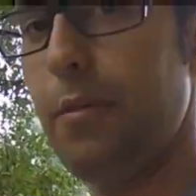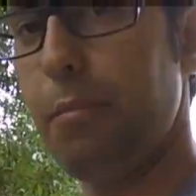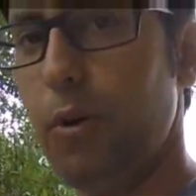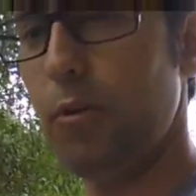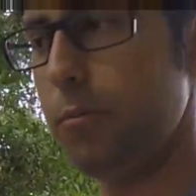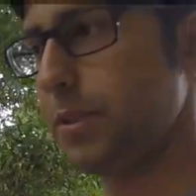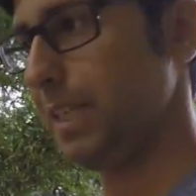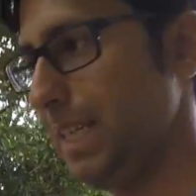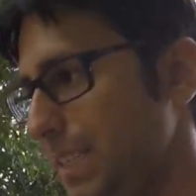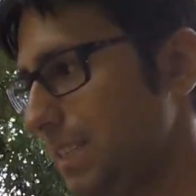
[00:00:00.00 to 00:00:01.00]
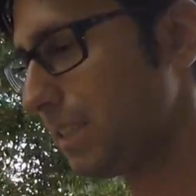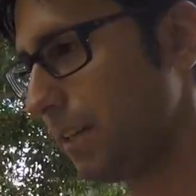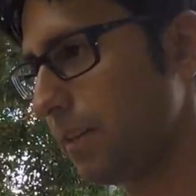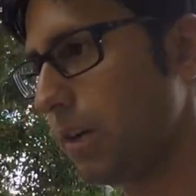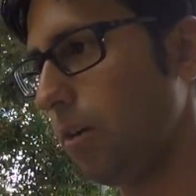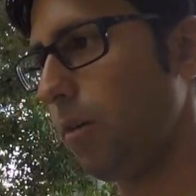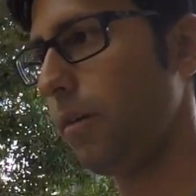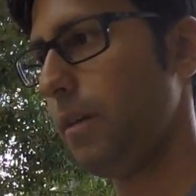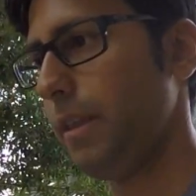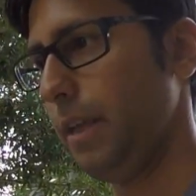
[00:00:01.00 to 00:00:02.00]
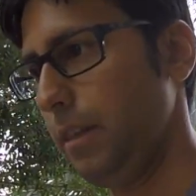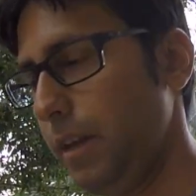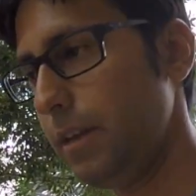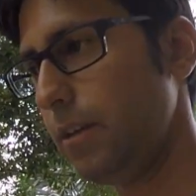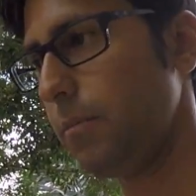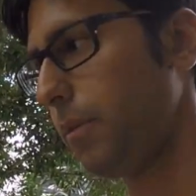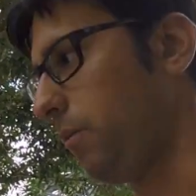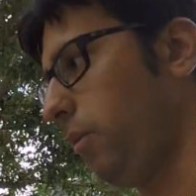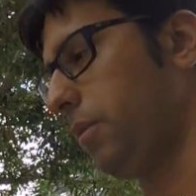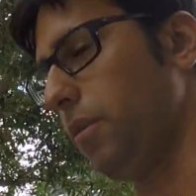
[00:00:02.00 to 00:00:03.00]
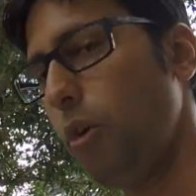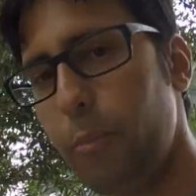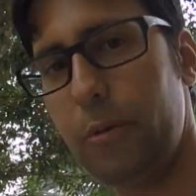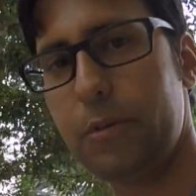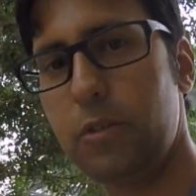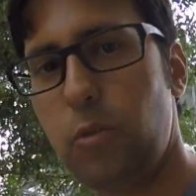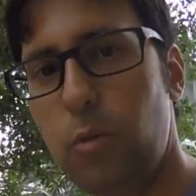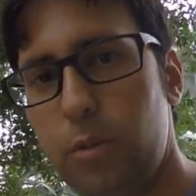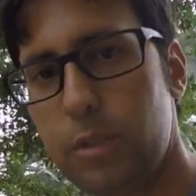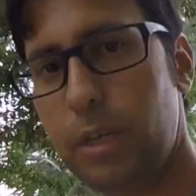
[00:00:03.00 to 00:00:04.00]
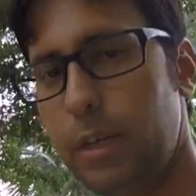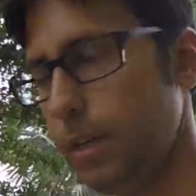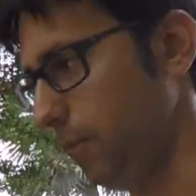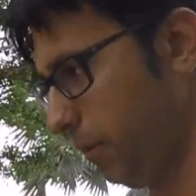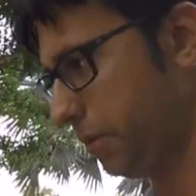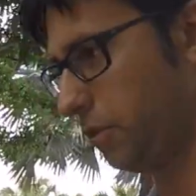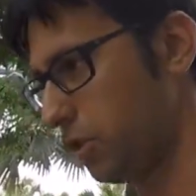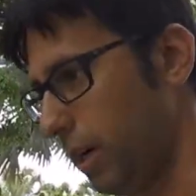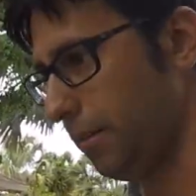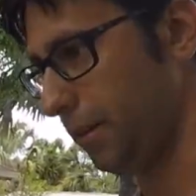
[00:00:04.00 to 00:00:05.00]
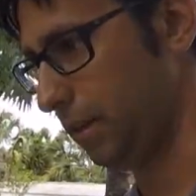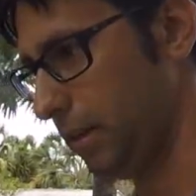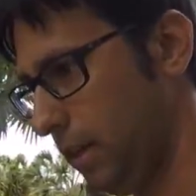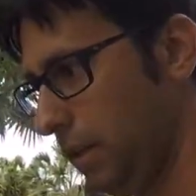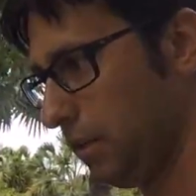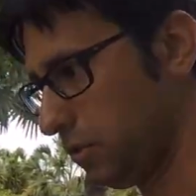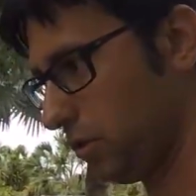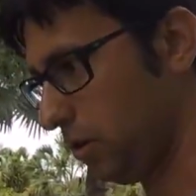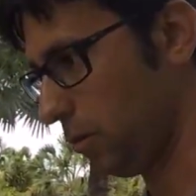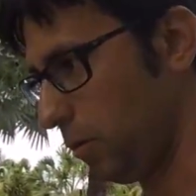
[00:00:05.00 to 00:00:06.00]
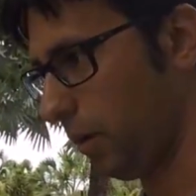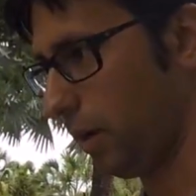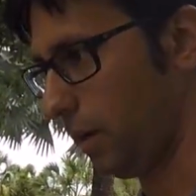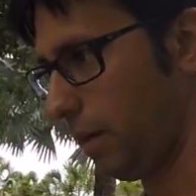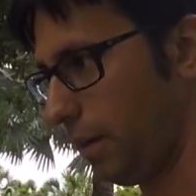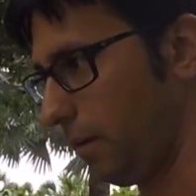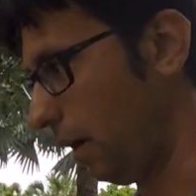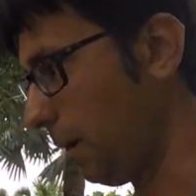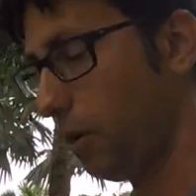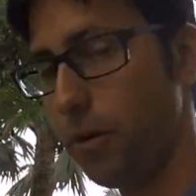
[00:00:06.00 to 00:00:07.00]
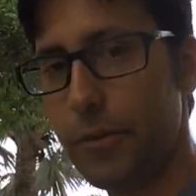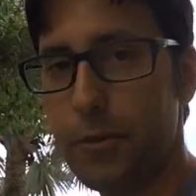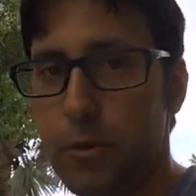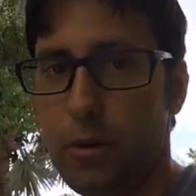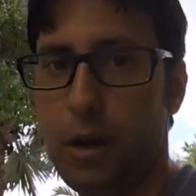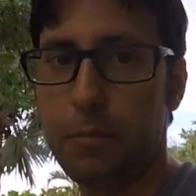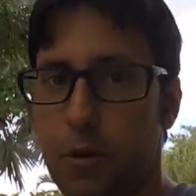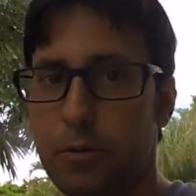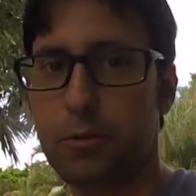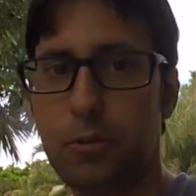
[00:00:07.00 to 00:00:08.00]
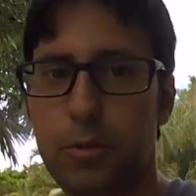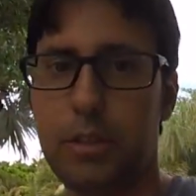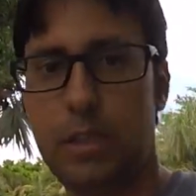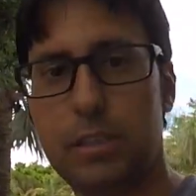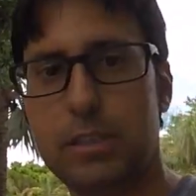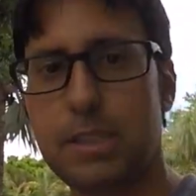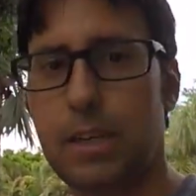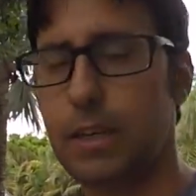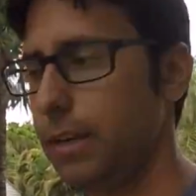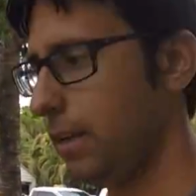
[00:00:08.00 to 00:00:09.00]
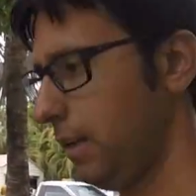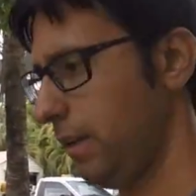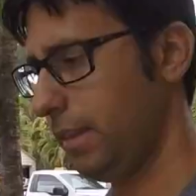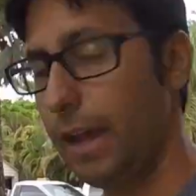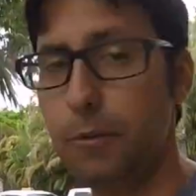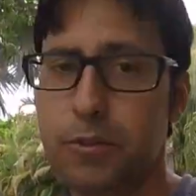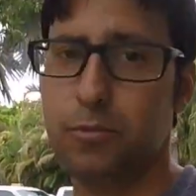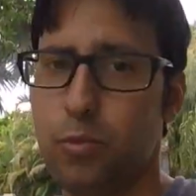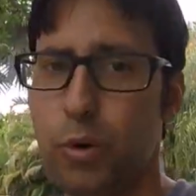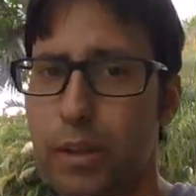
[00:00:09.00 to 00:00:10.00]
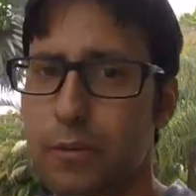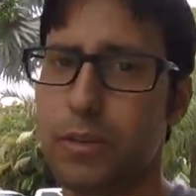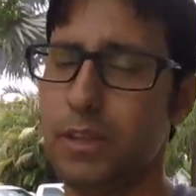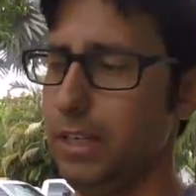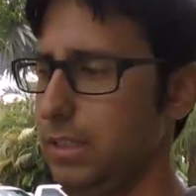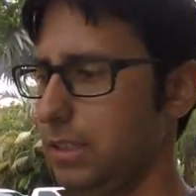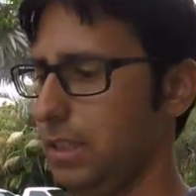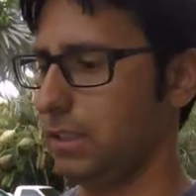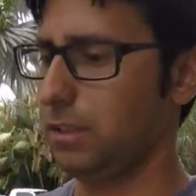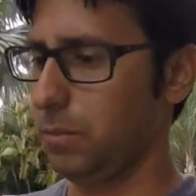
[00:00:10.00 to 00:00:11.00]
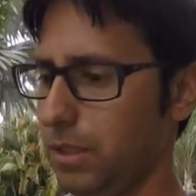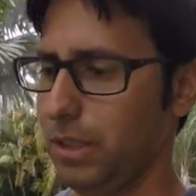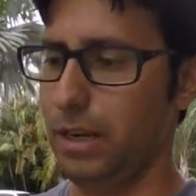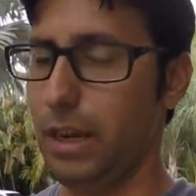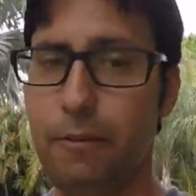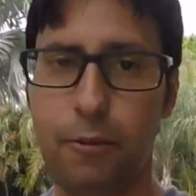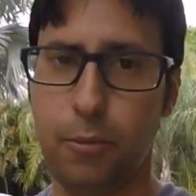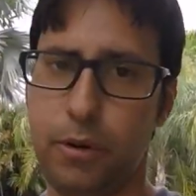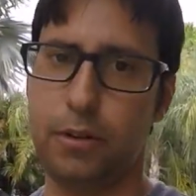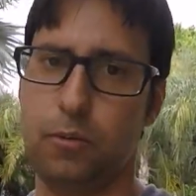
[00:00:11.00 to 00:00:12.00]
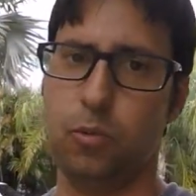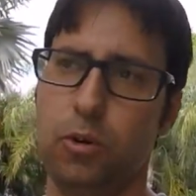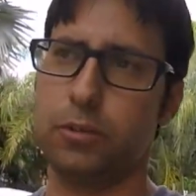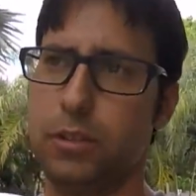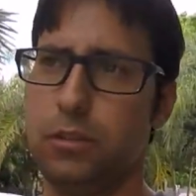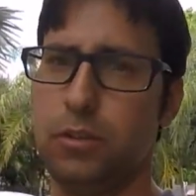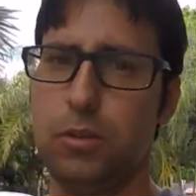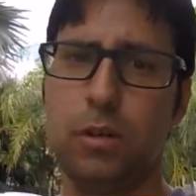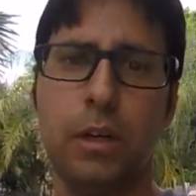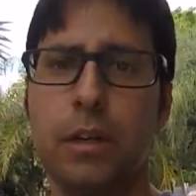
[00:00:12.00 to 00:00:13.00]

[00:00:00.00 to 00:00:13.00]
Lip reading: bulbs inside the car that light up when you open up the doors and when you're driving. So I'm all through. I'm all through with the inside. That was really, really easy. That's something that everybody in the world can do.